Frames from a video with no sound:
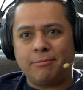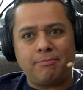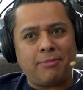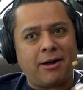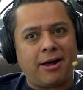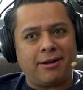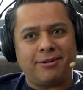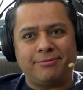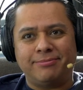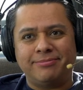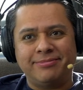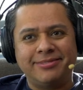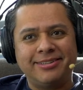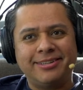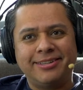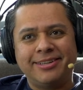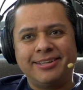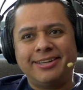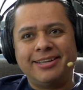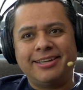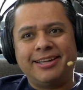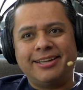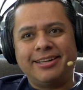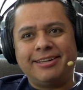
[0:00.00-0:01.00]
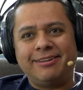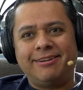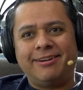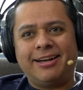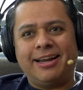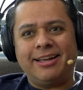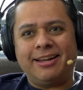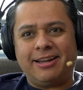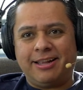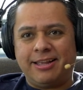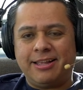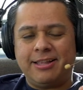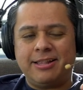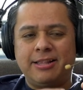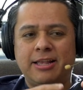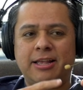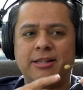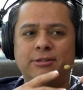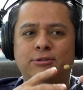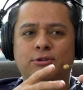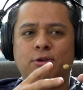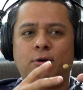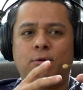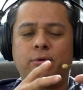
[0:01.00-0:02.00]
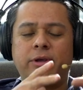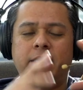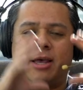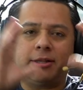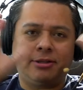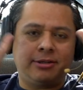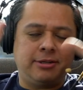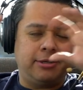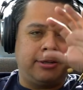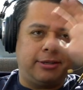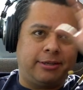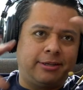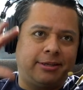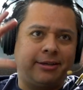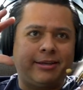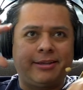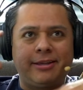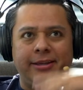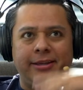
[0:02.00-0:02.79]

the bottom, right? And and so we have to